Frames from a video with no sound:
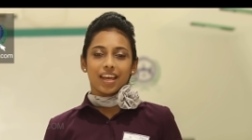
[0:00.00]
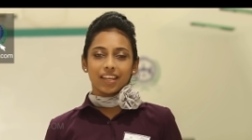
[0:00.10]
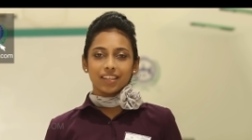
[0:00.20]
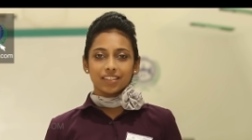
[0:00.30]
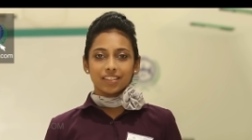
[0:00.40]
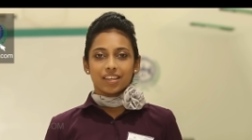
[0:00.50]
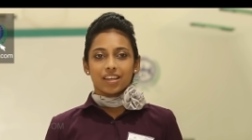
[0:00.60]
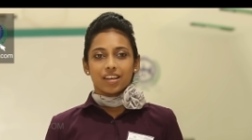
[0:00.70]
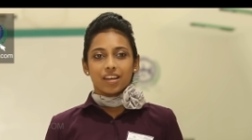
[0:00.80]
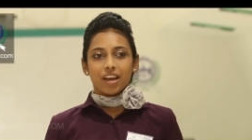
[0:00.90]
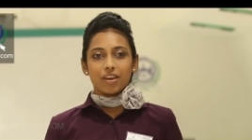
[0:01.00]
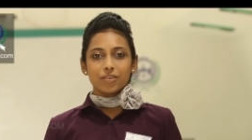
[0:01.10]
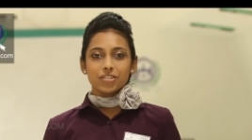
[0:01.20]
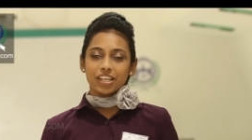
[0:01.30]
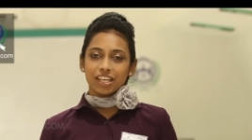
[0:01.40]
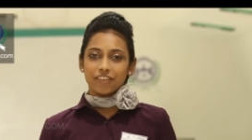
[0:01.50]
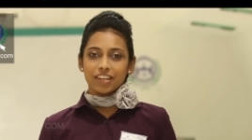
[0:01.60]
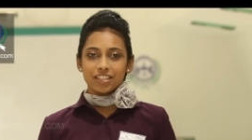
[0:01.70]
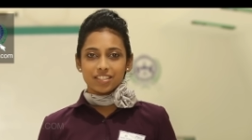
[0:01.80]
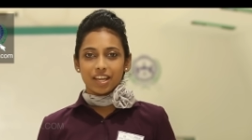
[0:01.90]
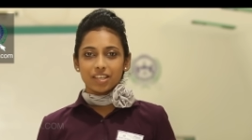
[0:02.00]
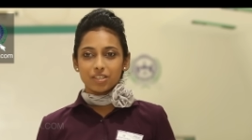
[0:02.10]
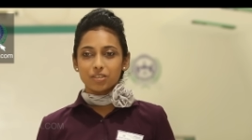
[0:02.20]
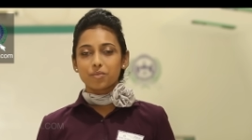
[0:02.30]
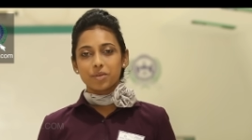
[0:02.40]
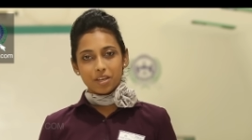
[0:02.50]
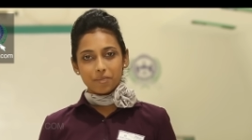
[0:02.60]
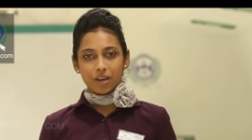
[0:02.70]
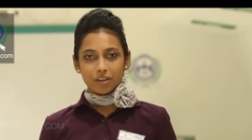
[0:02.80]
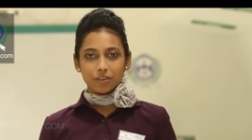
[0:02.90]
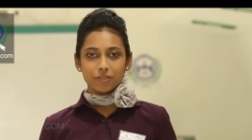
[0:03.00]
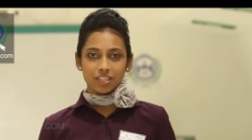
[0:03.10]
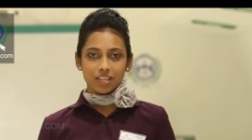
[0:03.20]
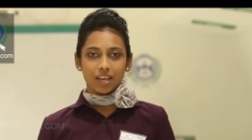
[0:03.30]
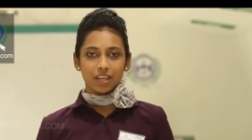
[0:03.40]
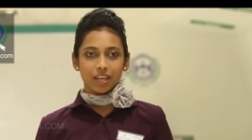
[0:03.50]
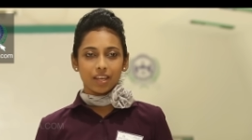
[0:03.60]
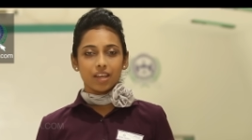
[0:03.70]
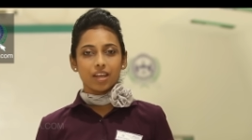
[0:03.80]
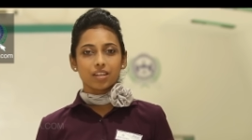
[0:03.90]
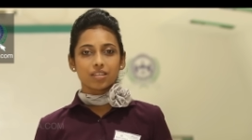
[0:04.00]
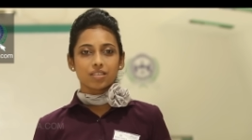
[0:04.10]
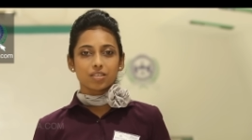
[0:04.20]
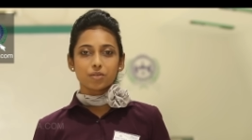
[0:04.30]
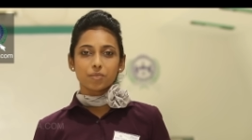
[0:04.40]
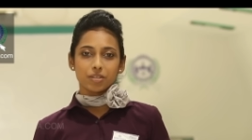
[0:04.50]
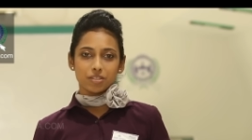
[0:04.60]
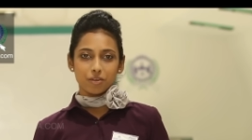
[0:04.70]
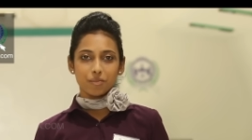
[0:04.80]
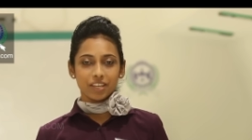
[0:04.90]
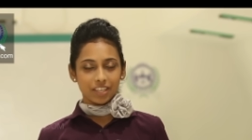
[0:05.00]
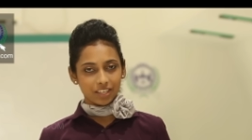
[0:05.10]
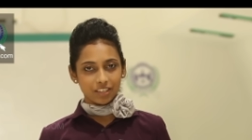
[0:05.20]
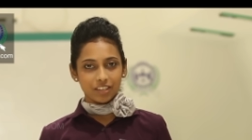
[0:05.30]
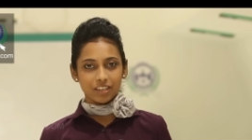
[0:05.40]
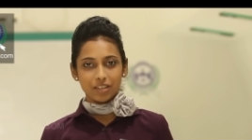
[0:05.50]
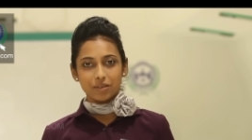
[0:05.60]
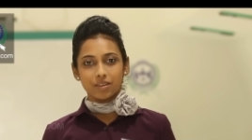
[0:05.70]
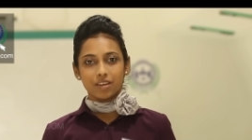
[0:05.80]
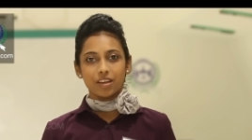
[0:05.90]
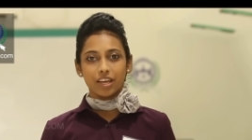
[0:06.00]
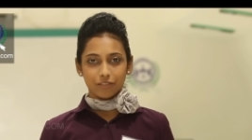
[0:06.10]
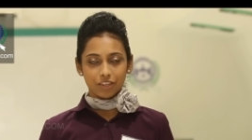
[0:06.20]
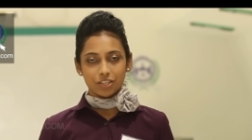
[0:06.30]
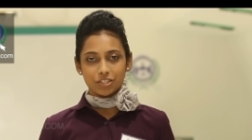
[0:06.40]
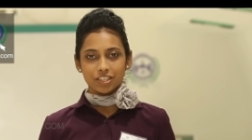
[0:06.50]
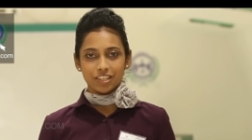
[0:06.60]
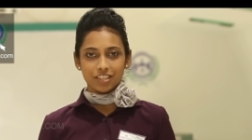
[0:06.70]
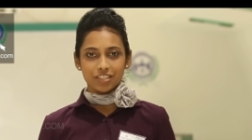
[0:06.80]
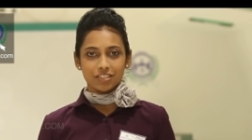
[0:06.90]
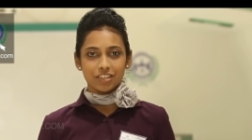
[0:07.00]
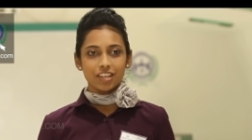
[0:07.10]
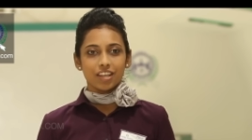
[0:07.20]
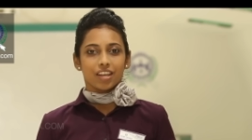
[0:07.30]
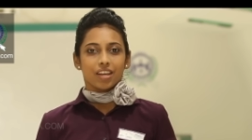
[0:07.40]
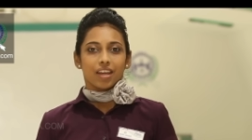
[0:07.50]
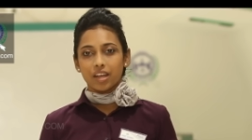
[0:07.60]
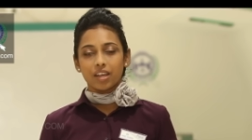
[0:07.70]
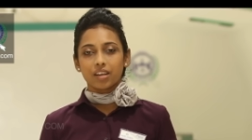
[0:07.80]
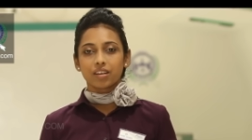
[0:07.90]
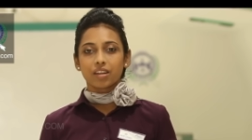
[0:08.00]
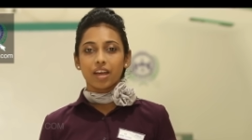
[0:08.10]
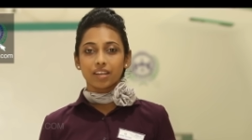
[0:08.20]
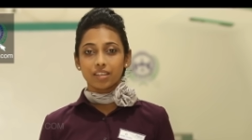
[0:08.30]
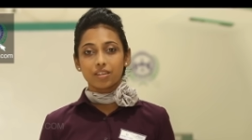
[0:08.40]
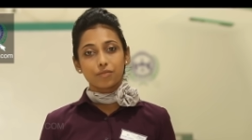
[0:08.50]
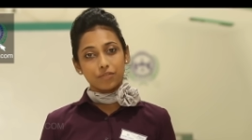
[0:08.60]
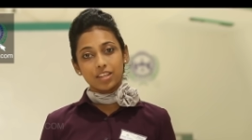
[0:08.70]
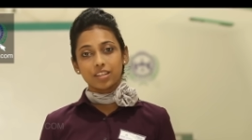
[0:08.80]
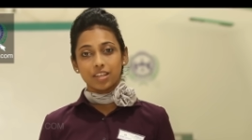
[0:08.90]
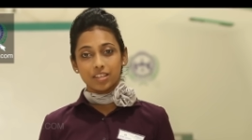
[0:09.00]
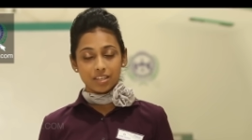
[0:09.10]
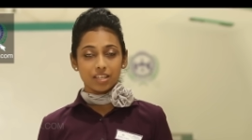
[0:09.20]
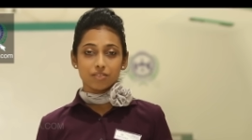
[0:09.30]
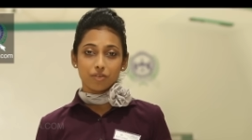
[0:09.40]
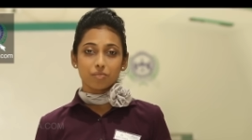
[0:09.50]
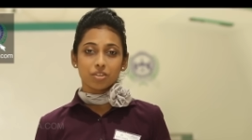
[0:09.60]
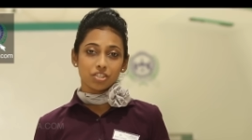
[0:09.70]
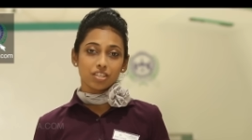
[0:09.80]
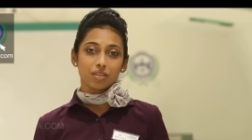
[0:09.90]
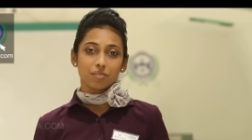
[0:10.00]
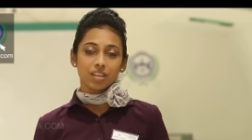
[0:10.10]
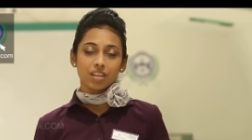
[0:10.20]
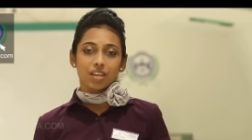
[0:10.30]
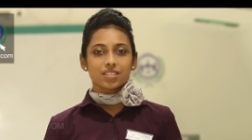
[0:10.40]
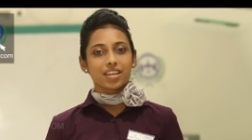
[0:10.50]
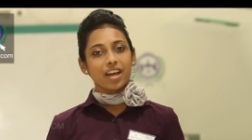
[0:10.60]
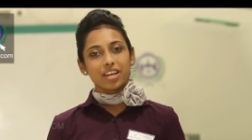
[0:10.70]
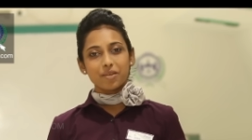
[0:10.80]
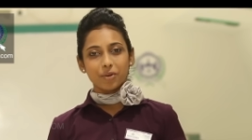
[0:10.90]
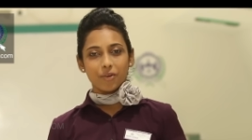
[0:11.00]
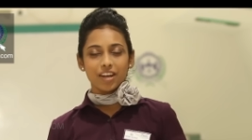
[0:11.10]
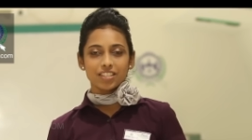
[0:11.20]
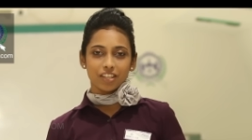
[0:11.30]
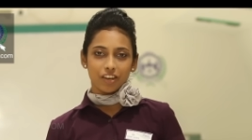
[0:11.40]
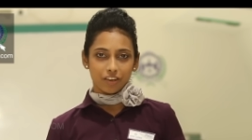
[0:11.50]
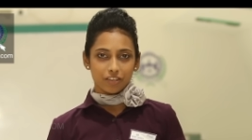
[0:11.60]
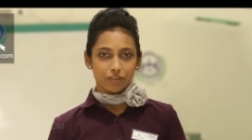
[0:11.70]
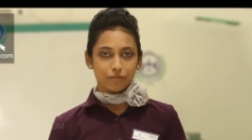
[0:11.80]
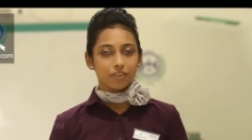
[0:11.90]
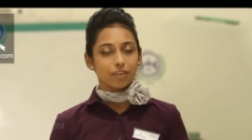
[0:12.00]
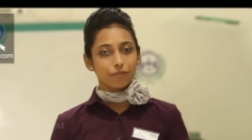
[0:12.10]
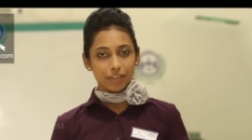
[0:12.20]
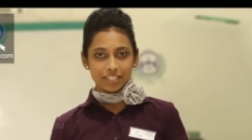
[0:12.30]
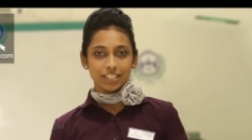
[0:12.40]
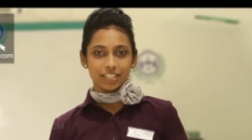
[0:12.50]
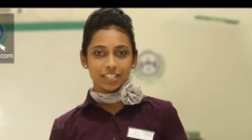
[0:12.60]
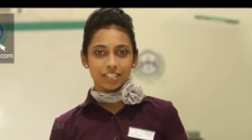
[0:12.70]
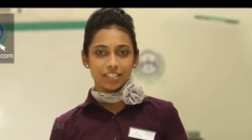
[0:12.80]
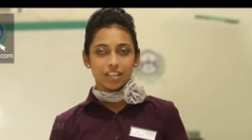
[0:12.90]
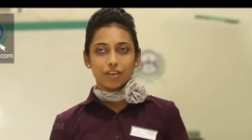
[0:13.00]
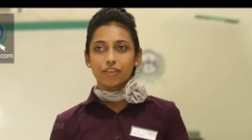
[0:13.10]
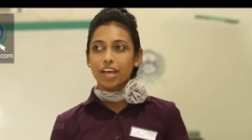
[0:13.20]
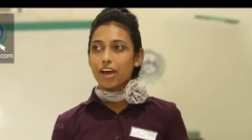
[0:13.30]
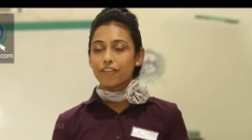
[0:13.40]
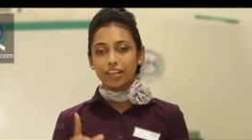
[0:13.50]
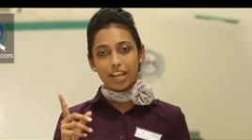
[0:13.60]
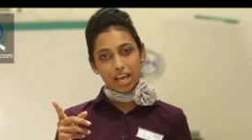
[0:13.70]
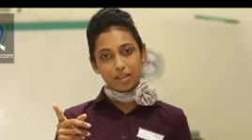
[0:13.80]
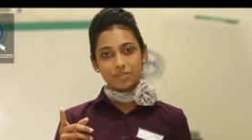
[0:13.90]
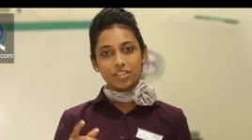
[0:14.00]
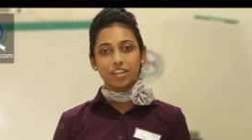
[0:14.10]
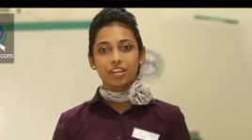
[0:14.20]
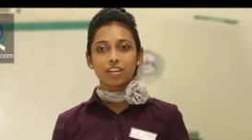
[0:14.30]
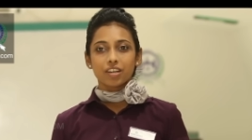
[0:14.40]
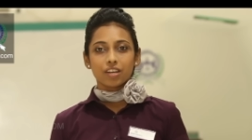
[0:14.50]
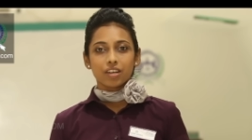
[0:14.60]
and I was really very excited to be a part of CIA and to pursue my career in aviation industry, and I can feel that transformation in me. CIA provides a lot of facilities. We have labs here,